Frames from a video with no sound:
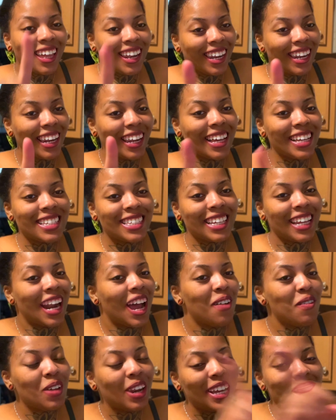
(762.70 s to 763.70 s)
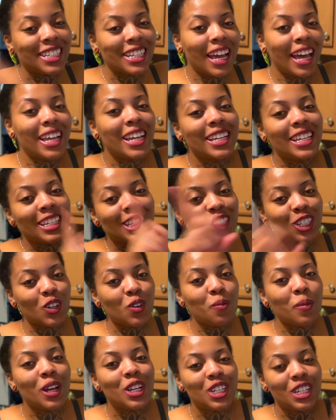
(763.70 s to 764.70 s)
Listen, I'm gonna let y'all. It's
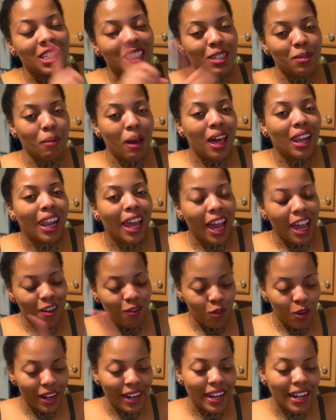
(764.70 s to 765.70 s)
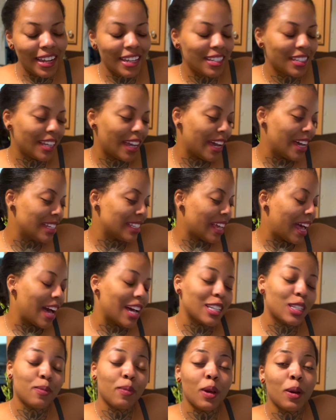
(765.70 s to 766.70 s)
too much into my life. One of these days,
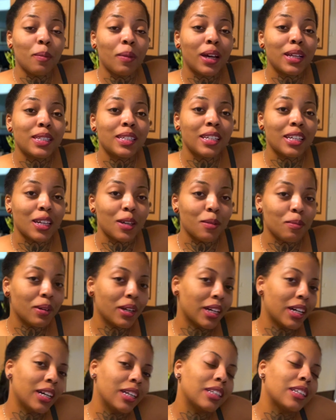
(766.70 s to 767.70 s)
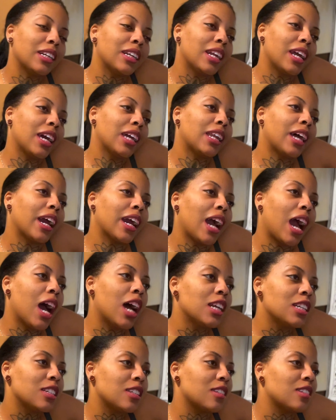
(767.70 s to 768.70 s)
i spill my tea. But other than that, like
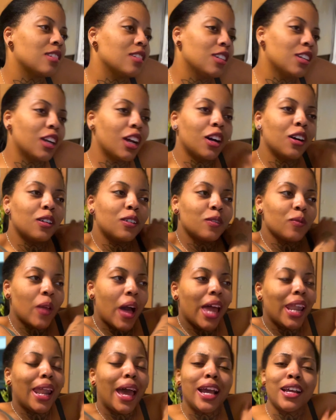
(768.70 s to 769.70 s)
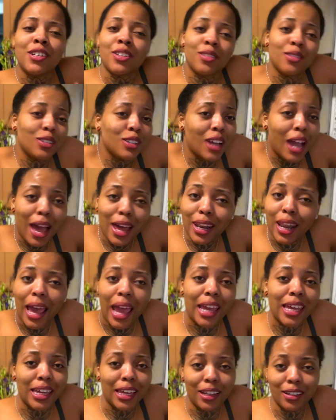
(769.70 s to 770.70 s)
I just, you know, I like, I
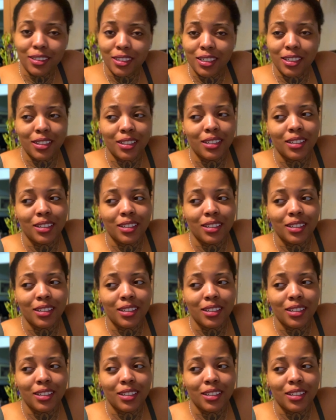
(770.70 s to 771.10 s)
like it.